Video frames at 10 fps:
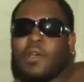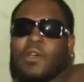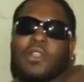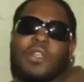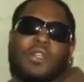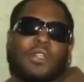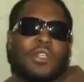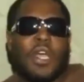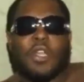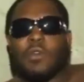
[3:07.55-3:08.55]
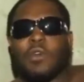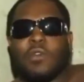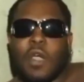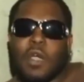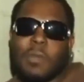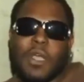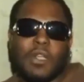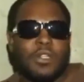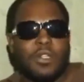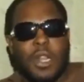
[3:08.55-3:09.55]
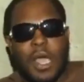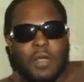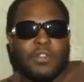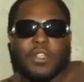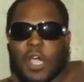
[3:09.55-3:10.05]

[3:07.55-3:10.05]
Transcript: I don't consider should I do a crime, man. It's just life.